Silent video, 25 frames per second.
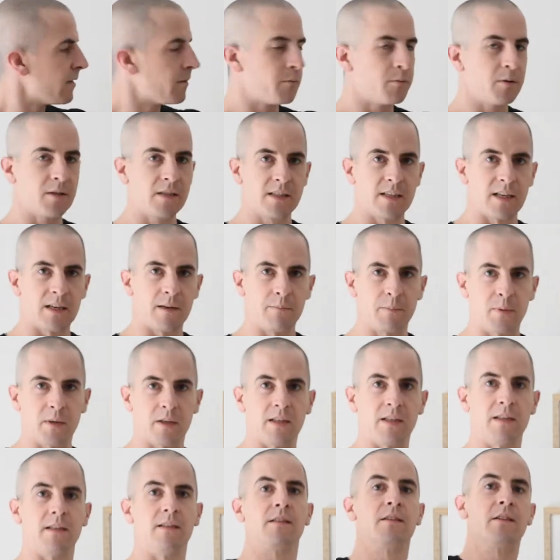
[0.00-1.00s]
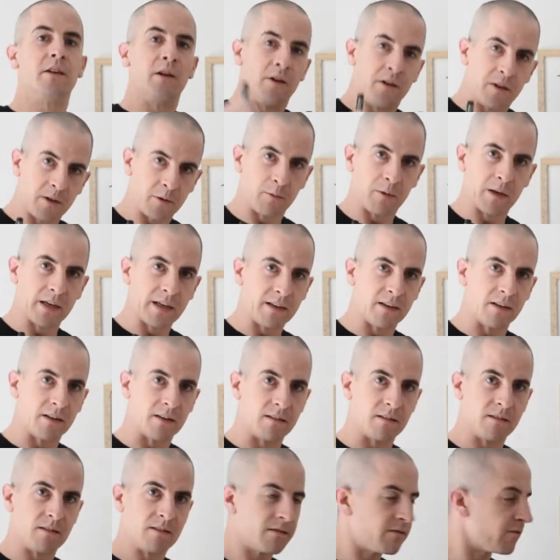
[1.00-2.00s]
We start putting a ton of weight
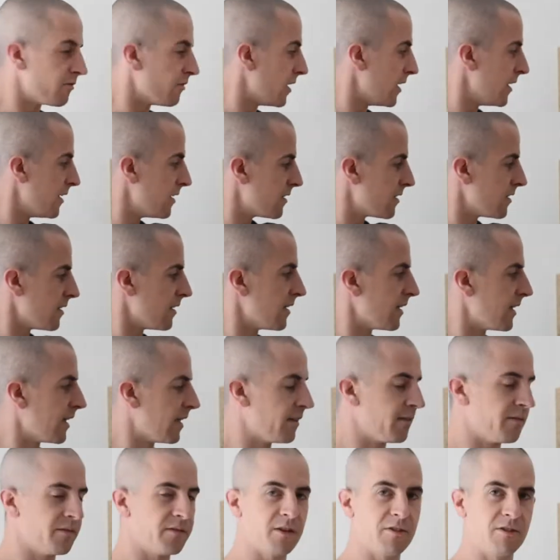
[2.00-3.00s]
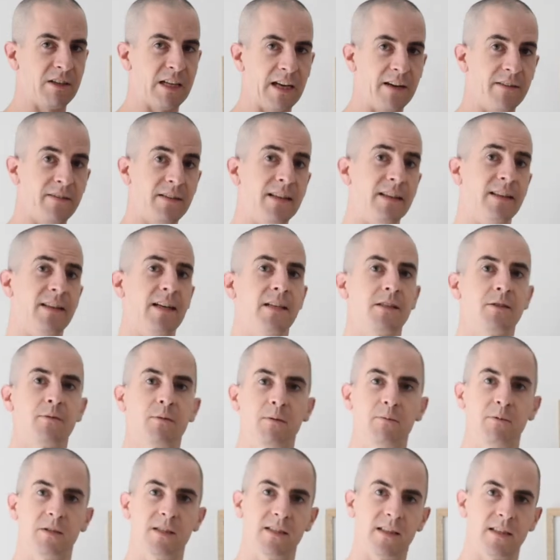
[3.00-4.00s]
on, right? So they're getting very heavy, and that's
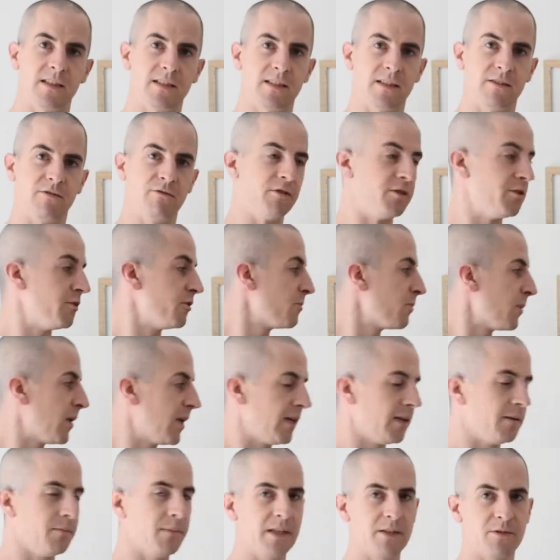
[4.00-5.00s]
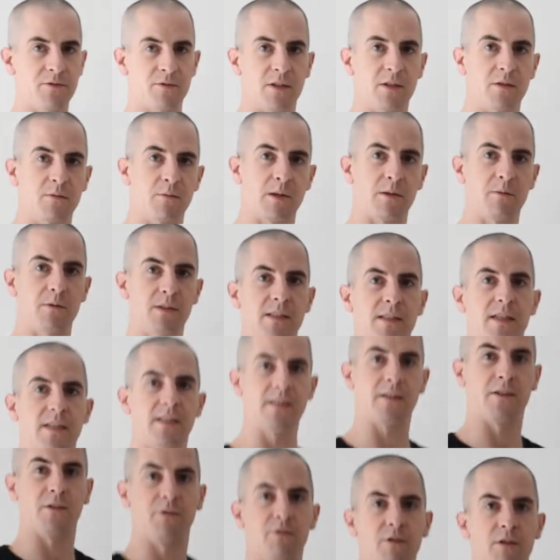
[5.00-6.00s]
when we start to introduce plyometrics, where we
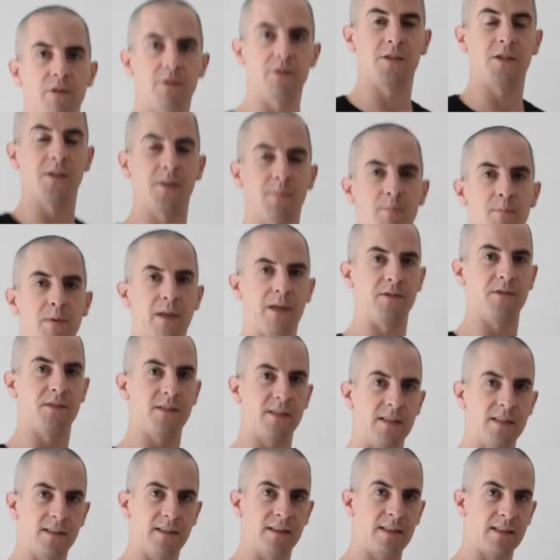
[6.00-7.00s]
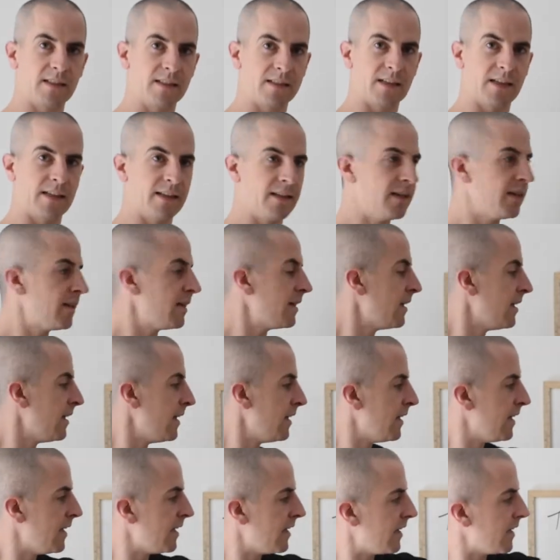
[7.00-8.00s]
start to introduce some bouncing and things like that.
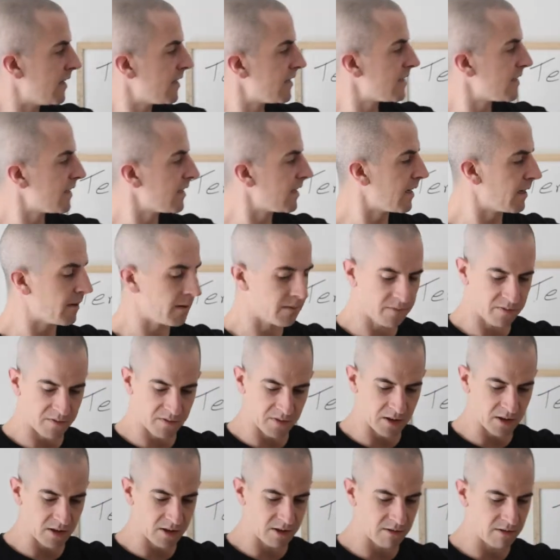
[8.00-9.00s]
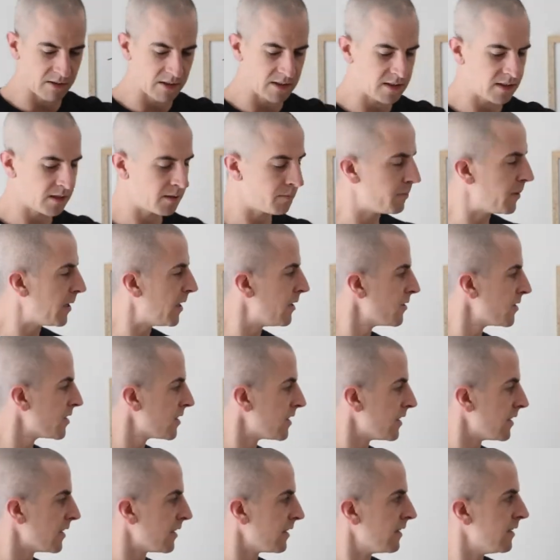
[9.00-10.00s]
As they get further into the
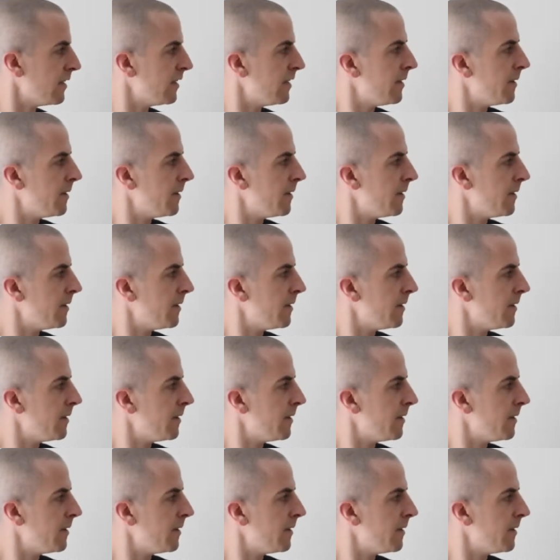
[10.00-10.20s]
bouncing,